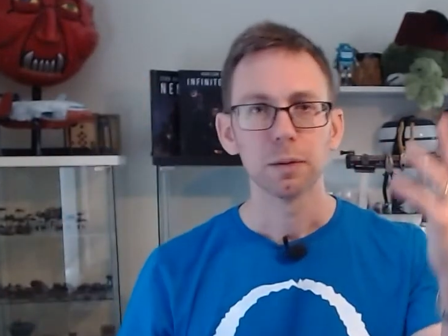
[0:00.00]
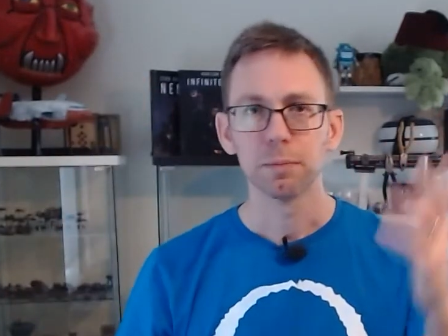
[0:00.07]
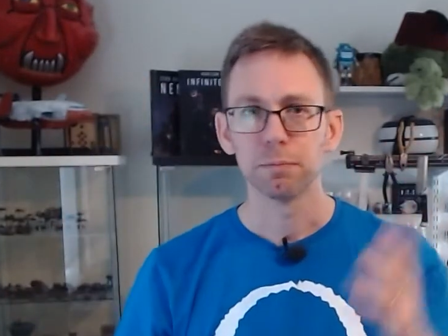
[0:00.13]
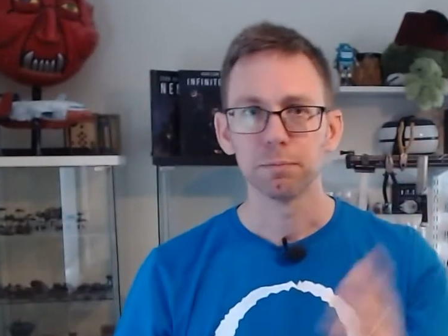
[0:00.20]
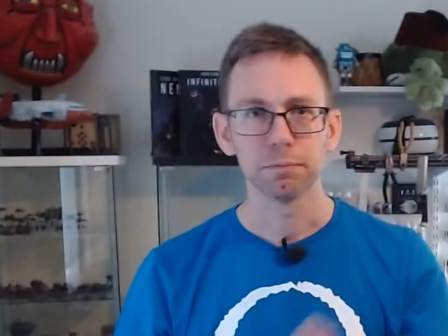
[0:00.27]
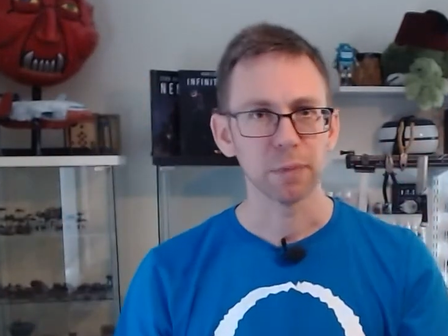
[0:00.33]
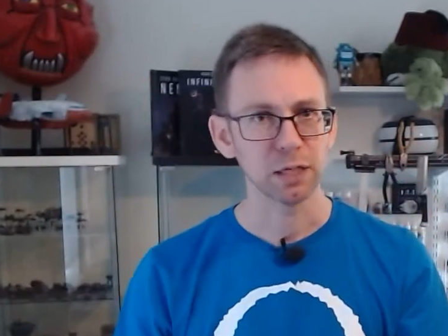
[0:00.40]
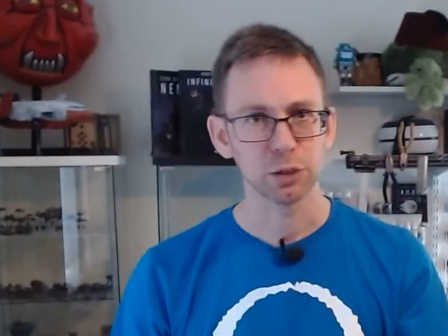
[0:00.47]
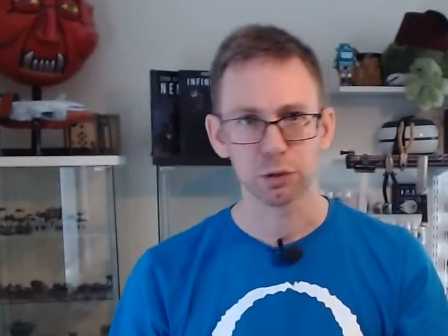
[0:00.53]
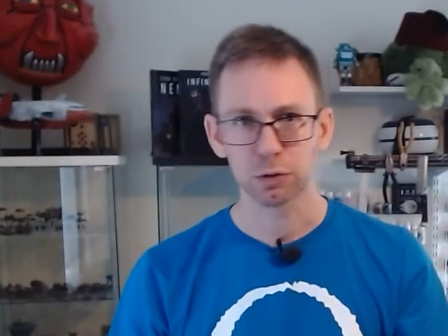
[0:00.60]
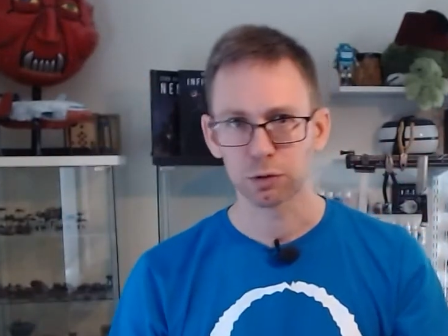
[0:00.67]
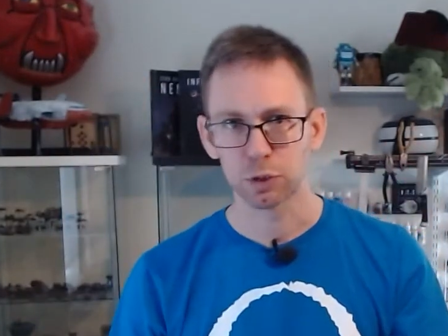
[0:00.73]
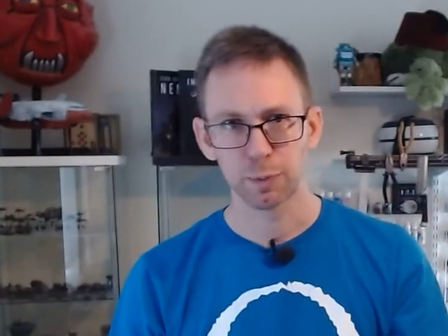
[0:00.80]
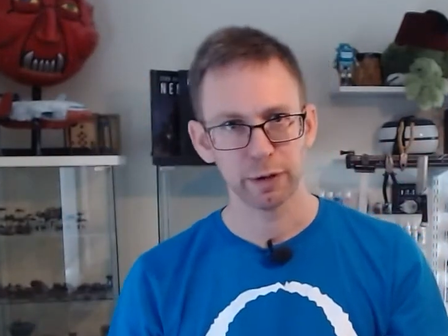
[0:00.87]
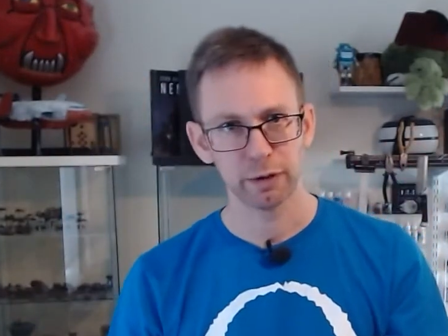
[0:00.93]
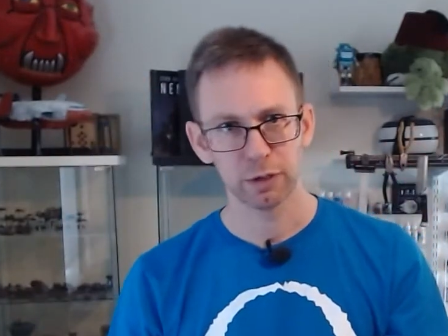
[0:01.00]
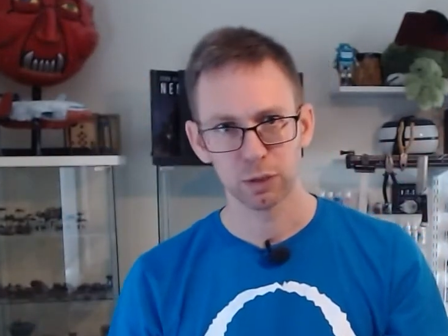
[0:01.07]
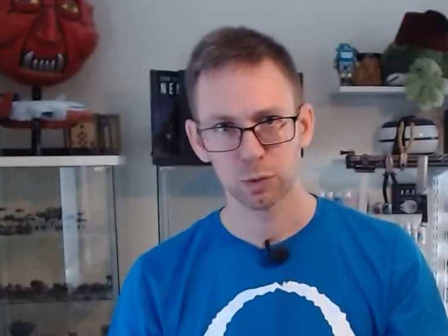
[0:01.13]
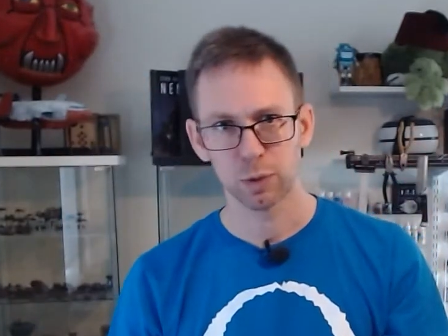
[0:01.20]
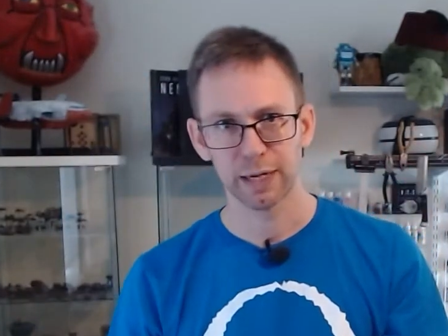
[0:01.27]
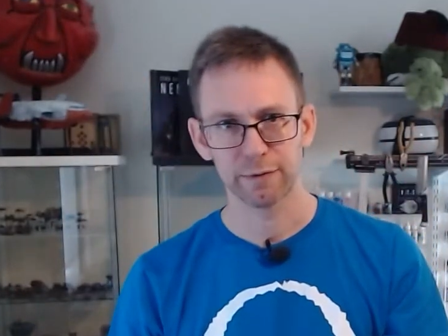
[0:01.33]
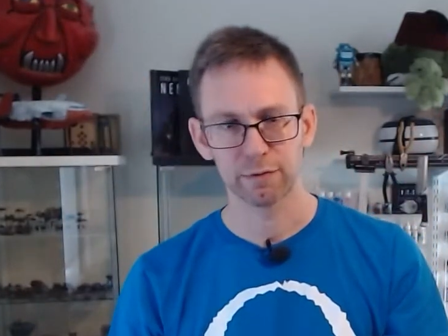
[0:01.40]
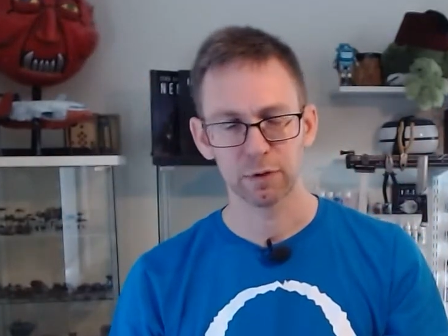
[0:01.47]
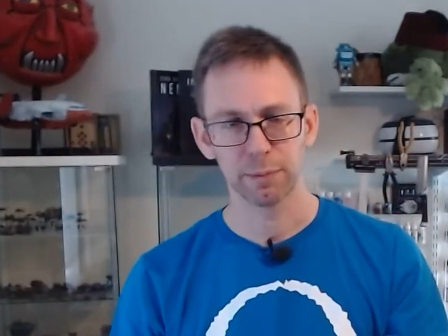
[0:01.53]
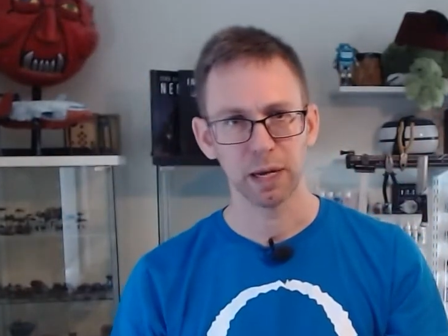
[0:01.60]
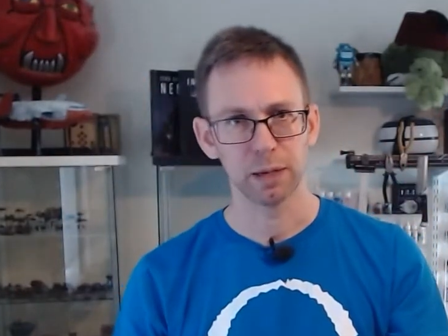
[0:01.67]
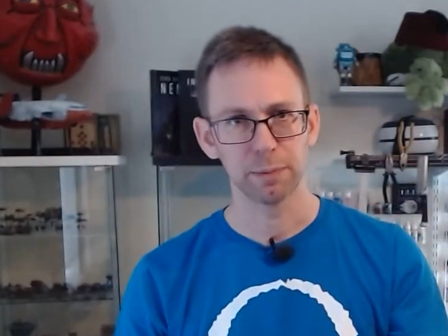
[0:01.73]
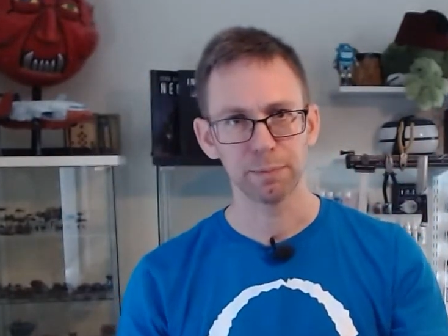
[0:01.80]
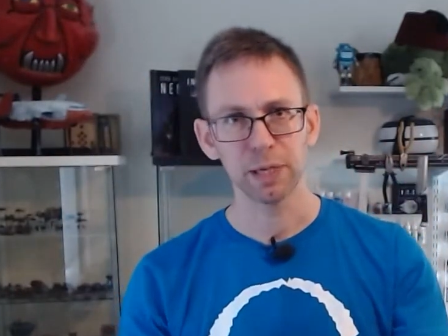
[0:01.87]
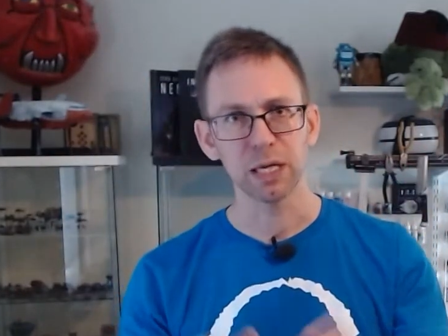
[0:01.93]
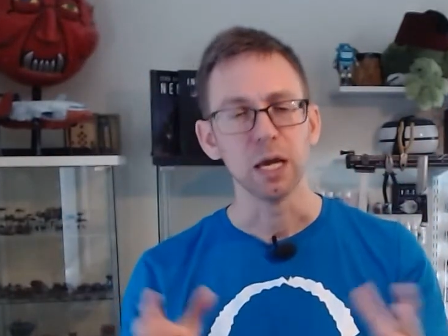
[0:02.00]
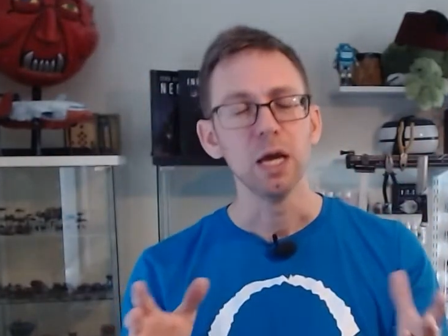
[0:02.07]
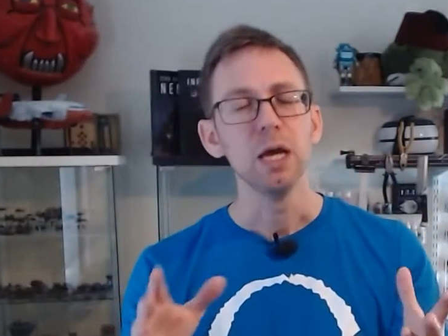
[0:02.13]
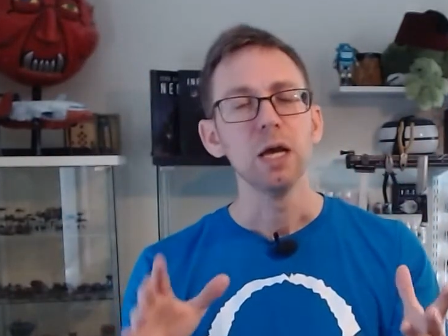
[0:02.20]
magical spirits, whatever it might be.